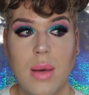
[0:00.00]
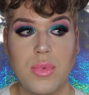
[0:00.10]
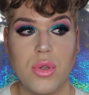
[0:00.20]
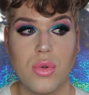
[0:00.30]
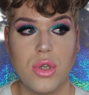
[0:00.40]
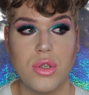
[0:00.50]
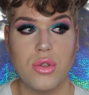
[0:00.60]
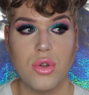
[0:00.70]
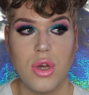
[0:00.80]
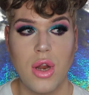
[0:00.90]
absolutely
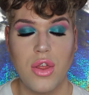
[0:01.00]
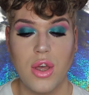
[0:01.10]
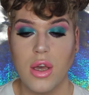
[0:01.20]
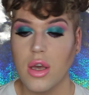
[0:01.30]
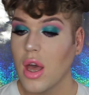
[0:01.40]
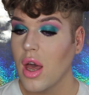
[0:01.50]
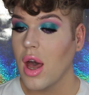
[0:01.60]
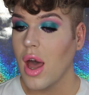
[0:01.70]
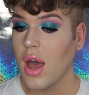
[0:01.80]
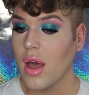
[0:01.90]
stunning, I think,
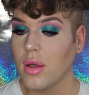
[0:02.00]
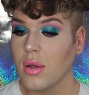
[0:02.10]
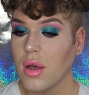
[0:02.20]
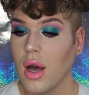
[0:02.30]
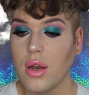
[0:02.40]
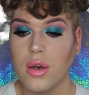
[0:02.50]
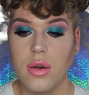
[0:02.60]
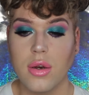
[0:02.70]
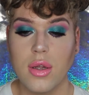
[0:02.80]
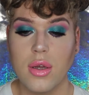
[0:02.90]

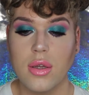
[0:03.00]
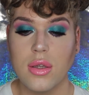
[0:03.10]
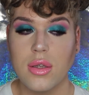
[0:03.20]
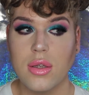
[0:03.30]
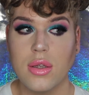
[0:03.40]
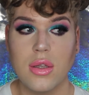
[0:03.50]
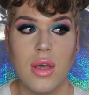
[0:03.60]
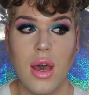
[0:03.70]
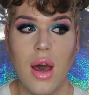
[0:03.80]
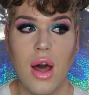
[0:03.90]
and
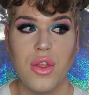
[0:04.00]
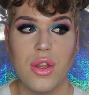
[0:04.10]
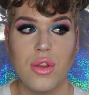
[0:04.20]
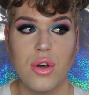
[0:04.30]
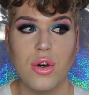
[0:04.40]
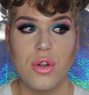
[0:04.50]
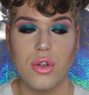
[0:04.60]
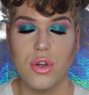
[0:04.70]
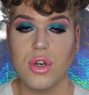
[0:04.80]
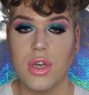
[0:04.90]
yeah, I think the whole
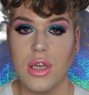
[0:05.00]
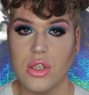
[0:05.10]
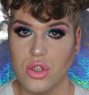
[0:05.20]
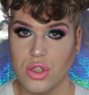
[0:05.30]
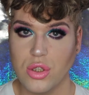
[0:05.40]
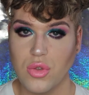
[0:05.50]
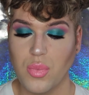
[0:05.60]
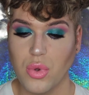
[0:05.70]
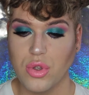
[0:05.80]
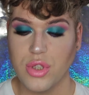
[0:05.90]
look is just
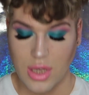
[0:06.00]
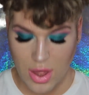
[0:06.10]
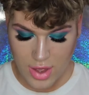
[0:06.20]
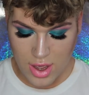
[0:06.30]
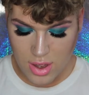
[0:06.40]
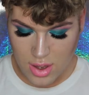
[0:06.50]
pulled together.